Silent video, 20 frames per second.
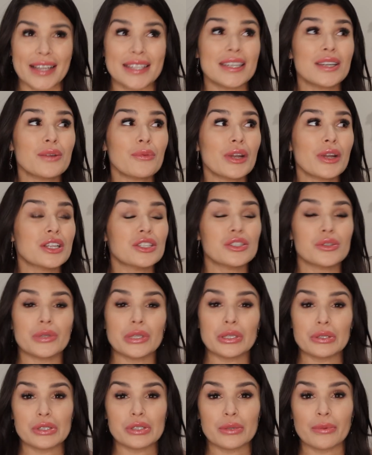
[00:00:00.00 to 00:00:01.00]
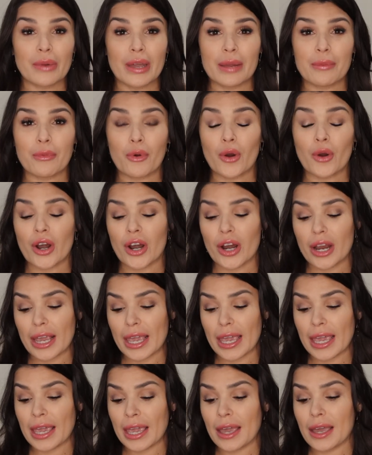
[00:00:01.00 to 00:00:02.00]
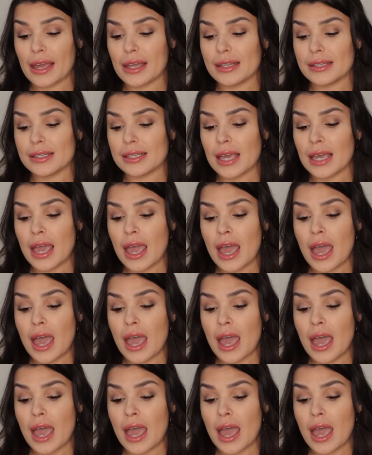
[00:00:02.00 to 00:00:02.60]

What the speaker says: I didn't want to do YouTube anymore, and